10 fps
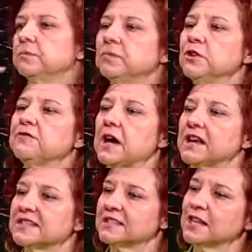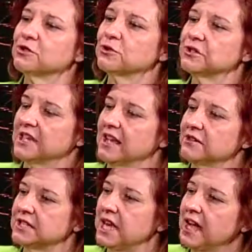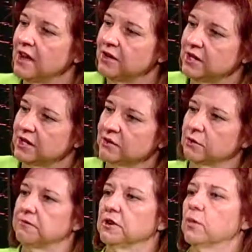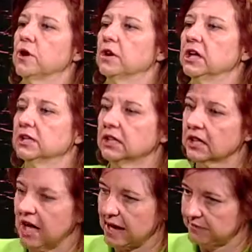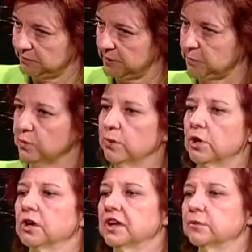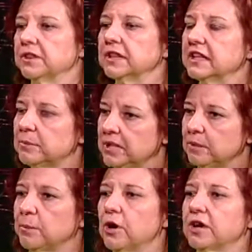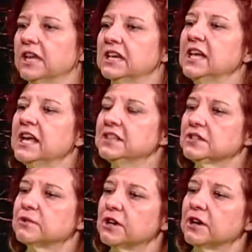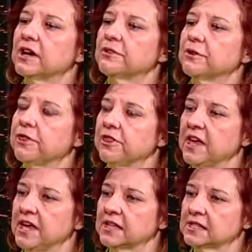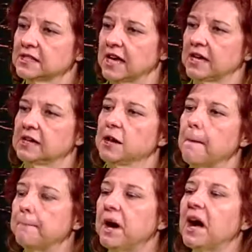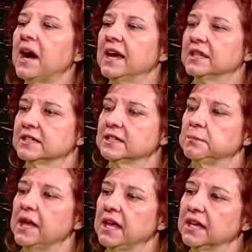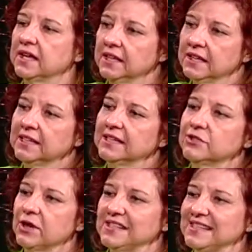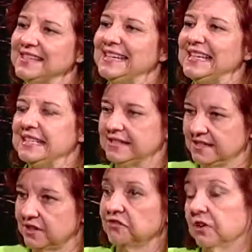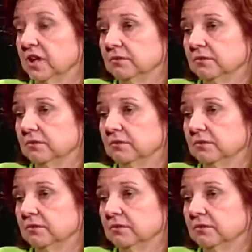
You've got a central downtown in Norfolk where a lot of people work and with limited parking. And so there are other things that combine to make transit needs different.